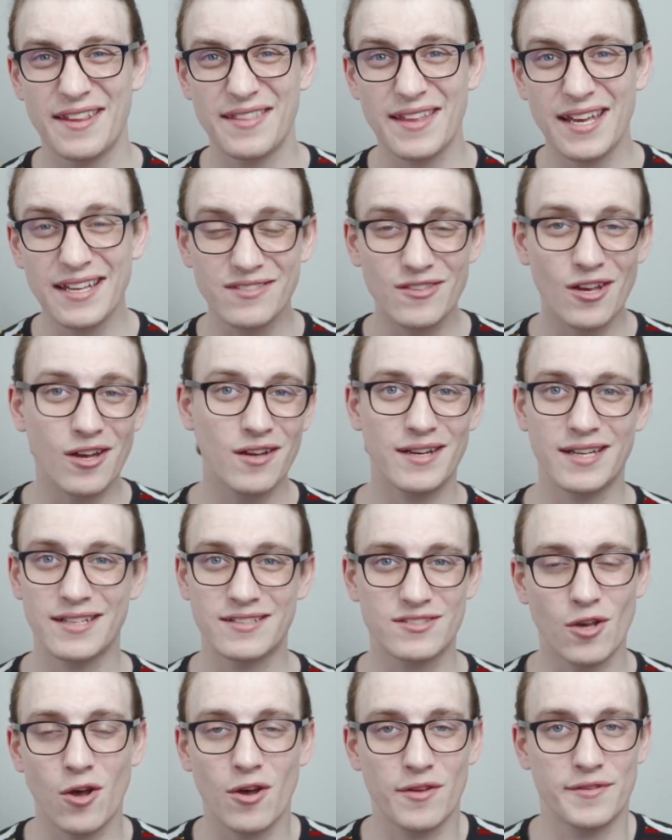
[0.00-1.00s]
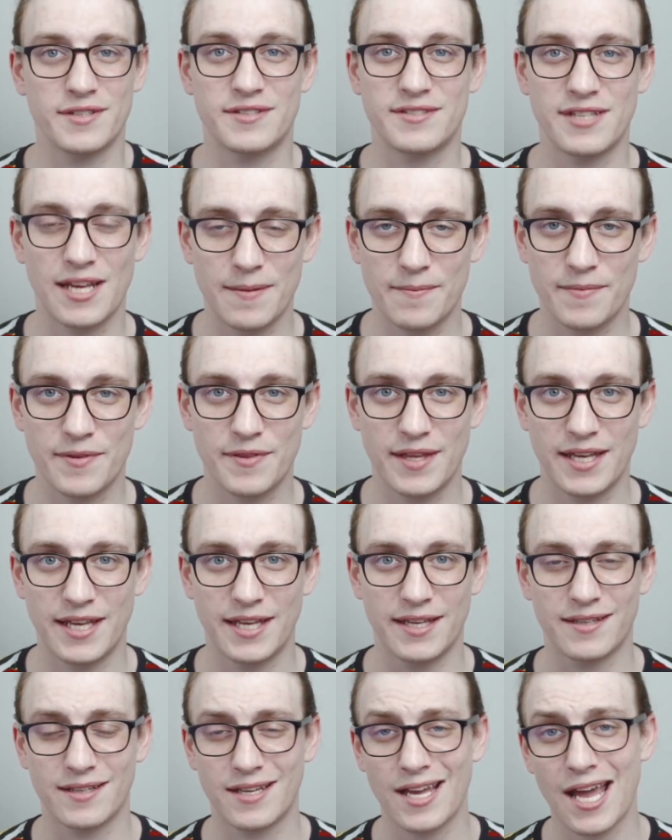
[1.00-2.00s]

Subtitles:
they thought it's all the same thing.